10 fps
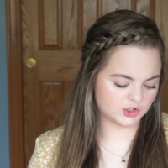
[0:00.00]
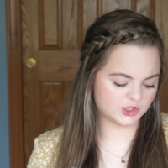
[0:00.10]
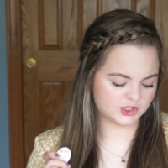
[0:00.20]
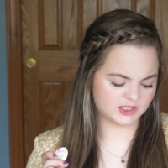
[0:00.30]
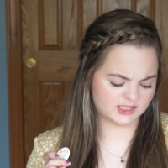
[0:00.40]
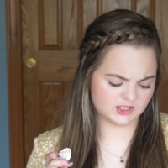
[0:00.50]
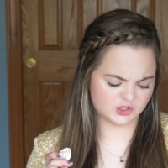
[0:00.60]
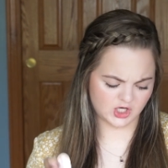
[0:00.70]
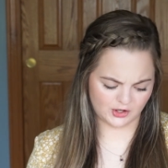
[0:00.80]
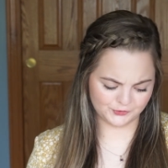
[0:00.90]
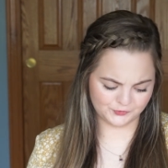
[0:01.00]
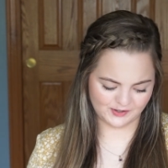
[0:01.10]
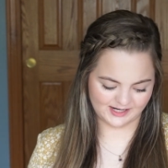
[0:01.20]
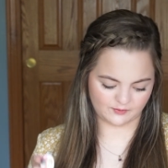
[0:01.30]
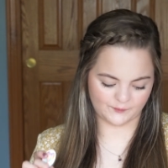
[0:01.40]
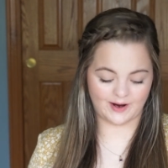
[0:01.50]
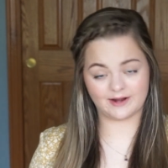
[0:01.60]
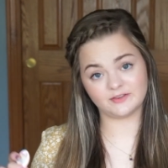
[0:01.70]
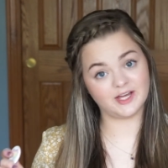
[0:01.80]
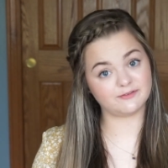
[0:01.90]
Sheldrick
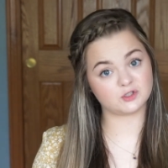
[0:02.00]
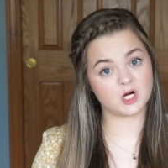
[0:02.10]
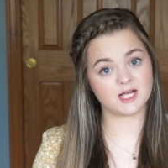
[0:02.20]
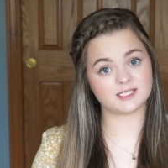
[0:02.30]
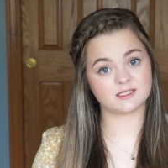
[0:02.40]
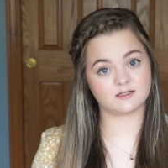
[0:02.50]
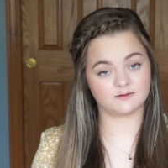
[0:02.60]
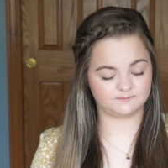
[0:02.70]
Wildlife Trust.